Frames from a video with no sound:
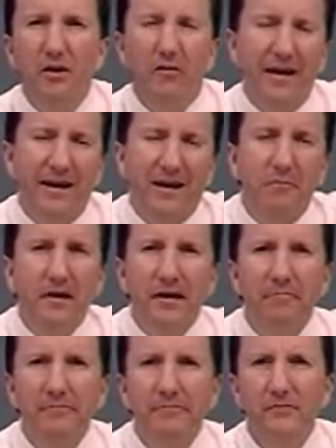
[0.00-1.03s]
That can
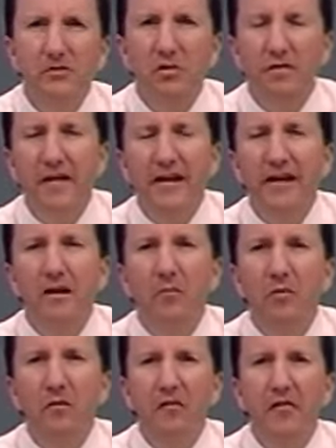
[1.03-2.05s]
mean sort of any
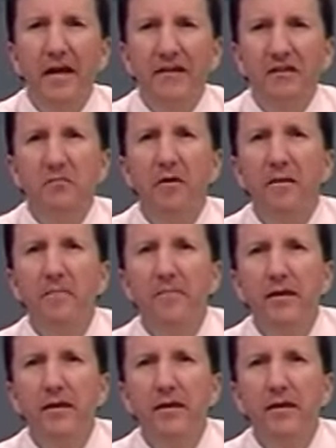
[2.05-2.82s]
number of things, but